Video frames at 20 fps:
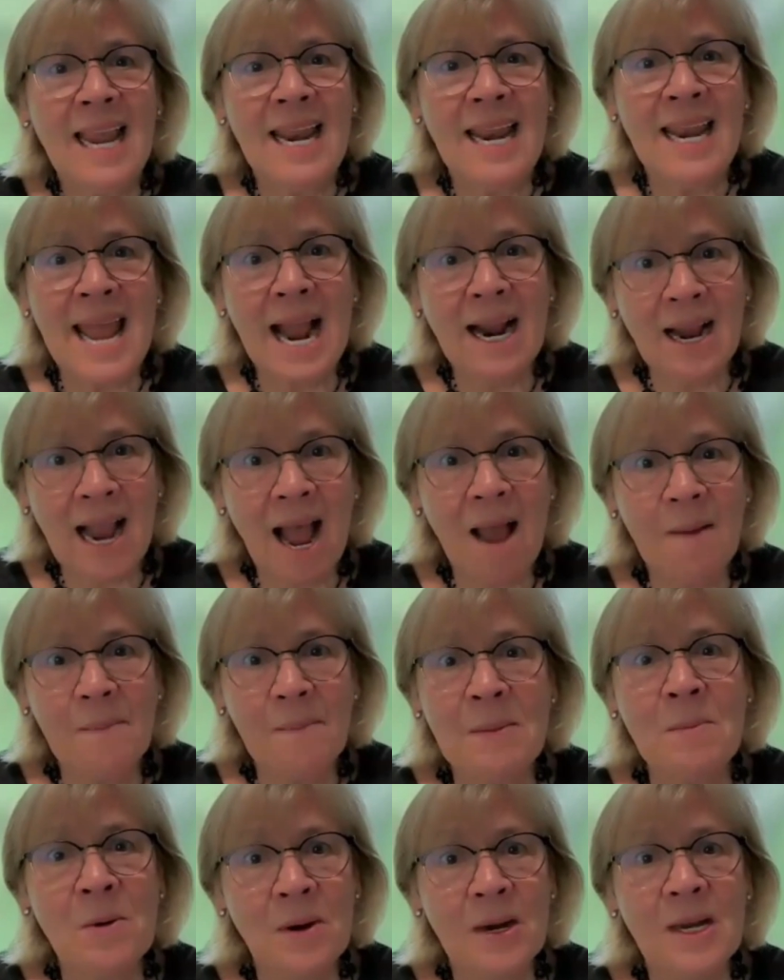And that
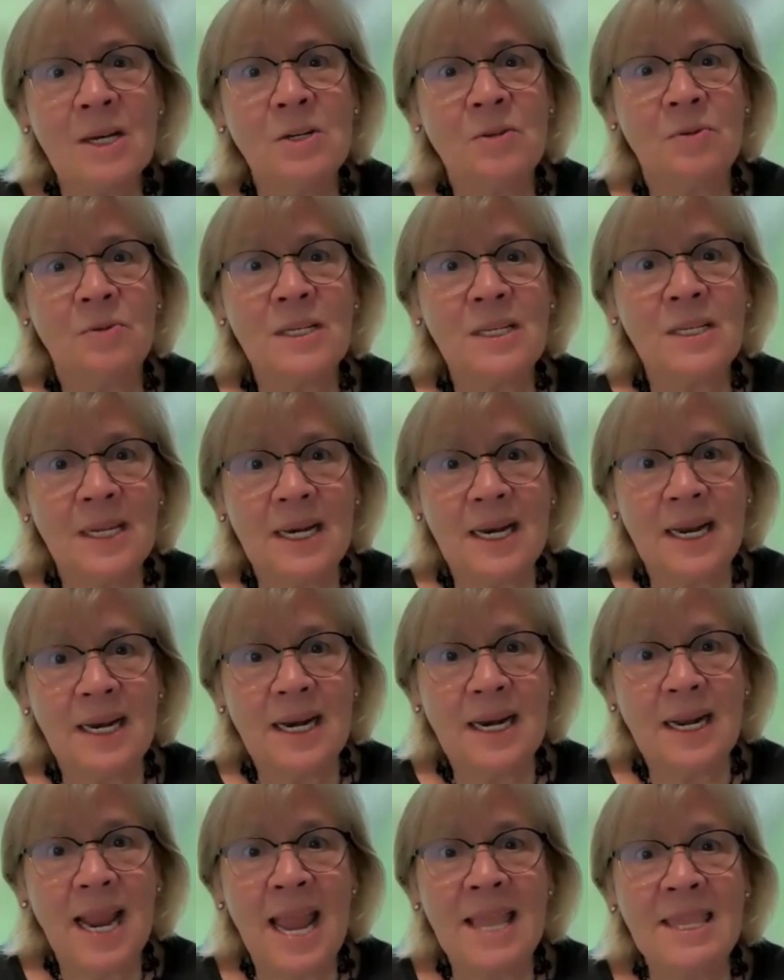me more interested
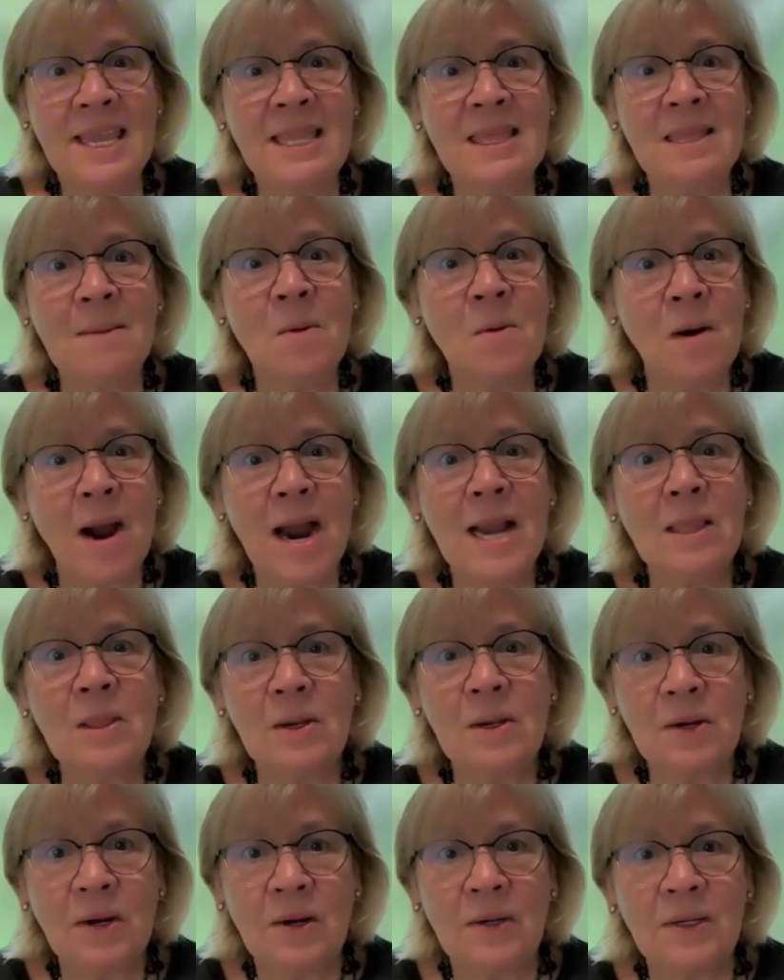in it. And then the more I
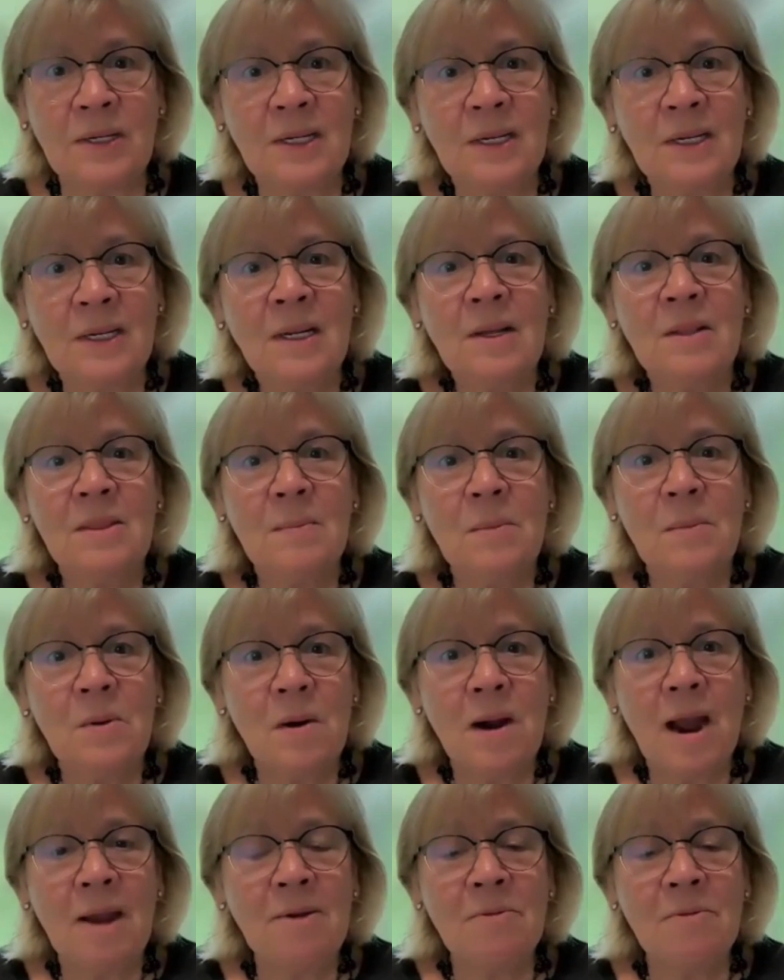learned, the
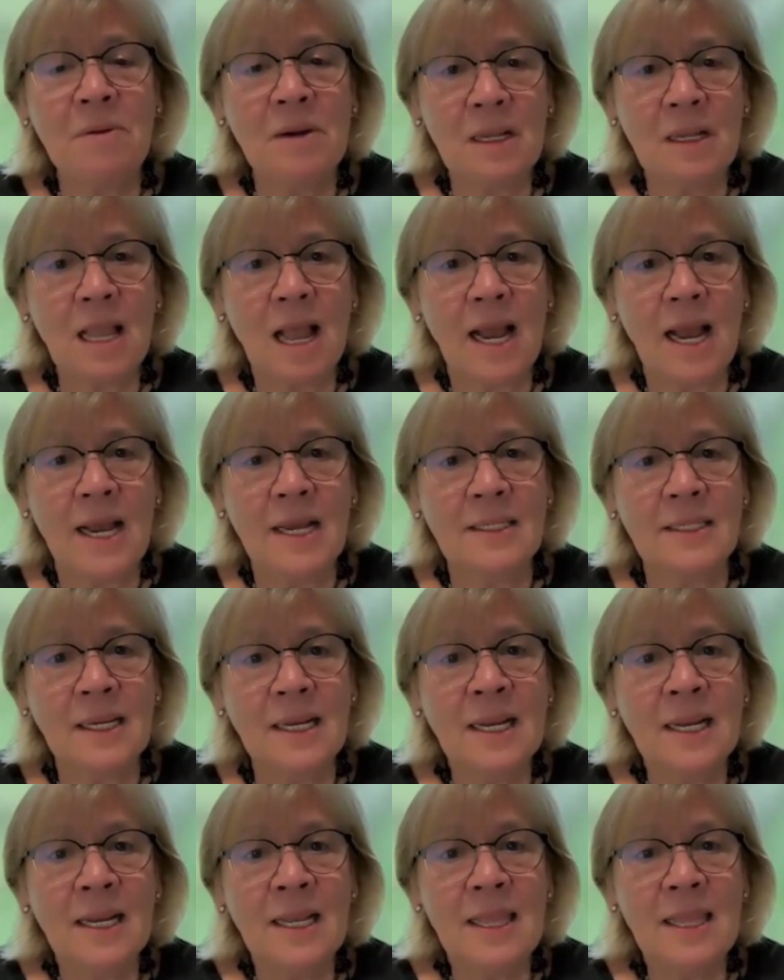more I
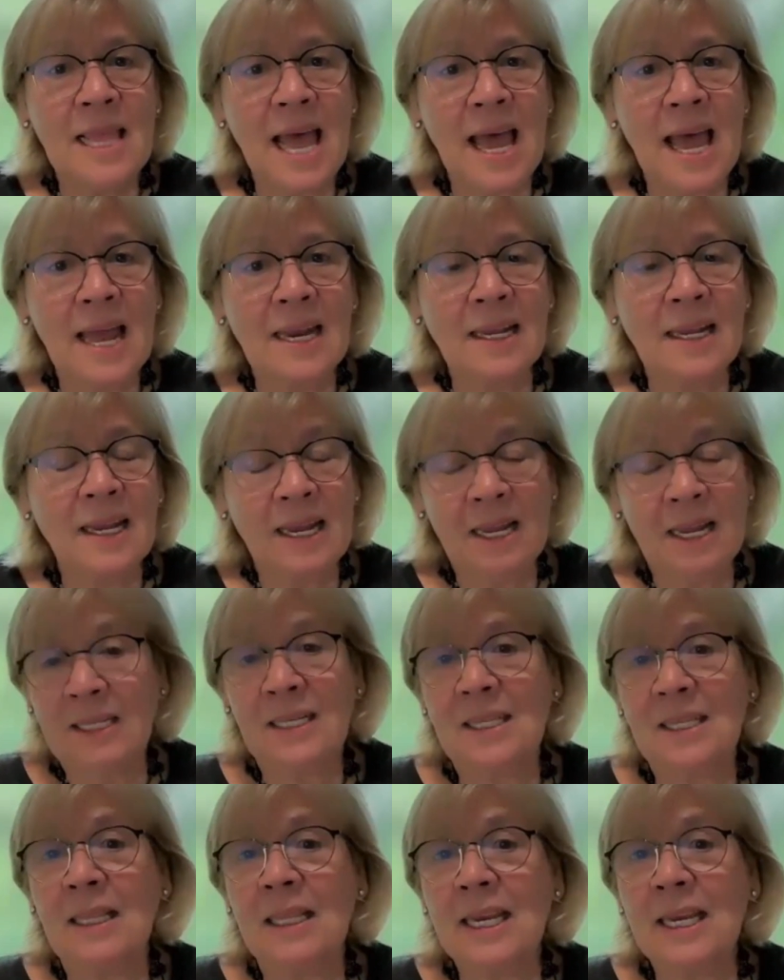realized that
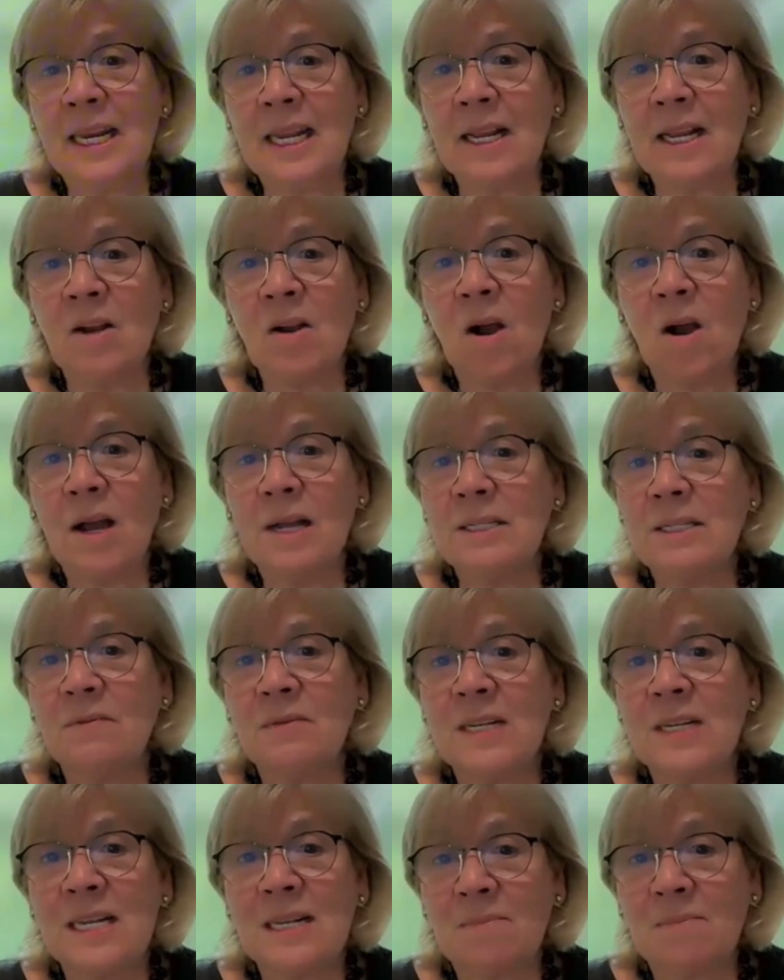it's the leading cause
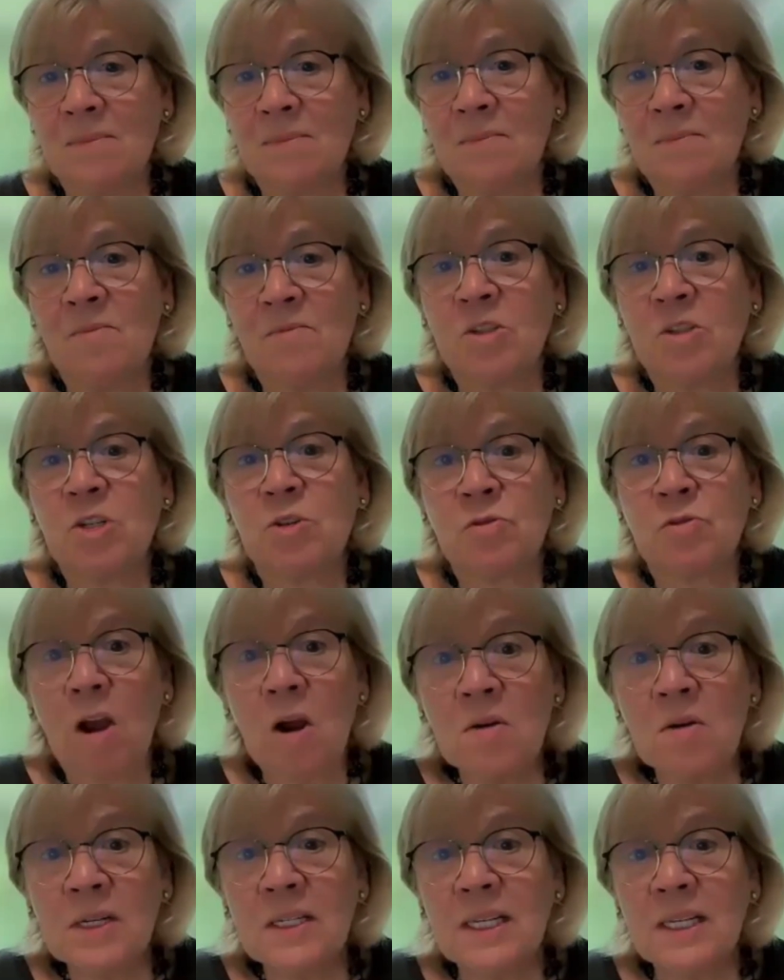of
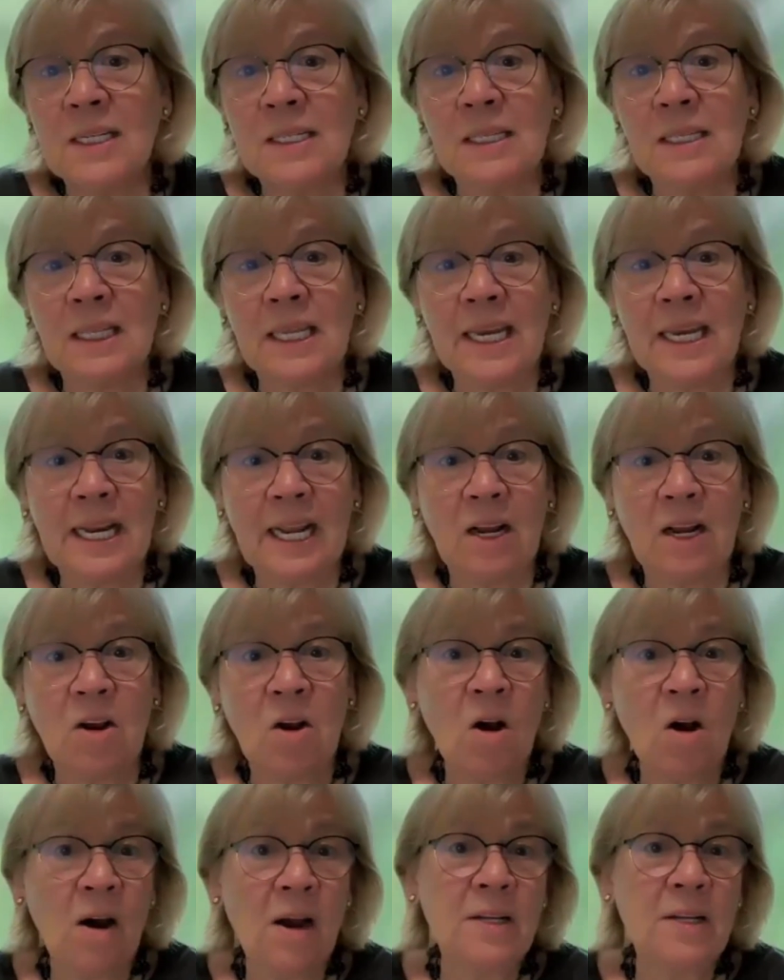strokes, it's the leading
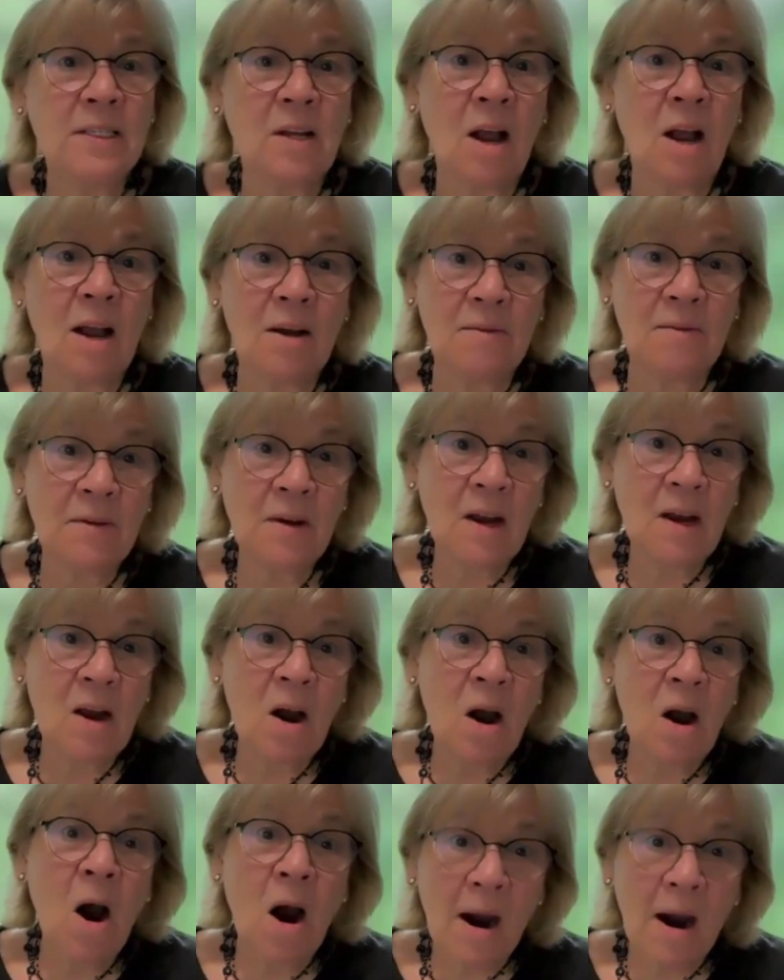cause of
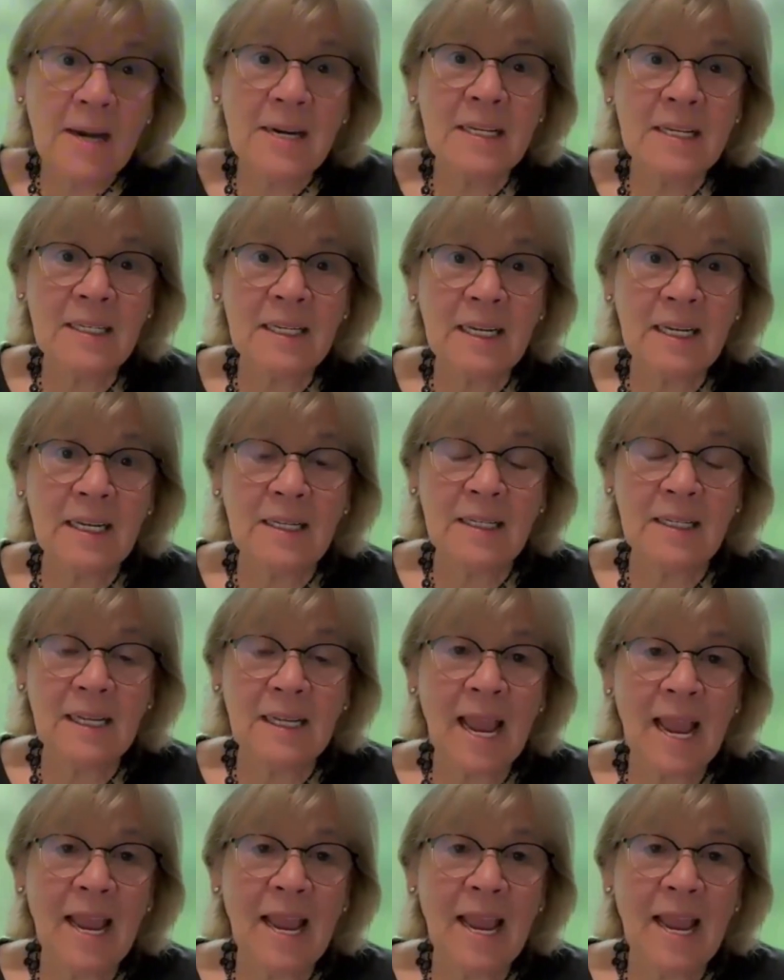heart disease.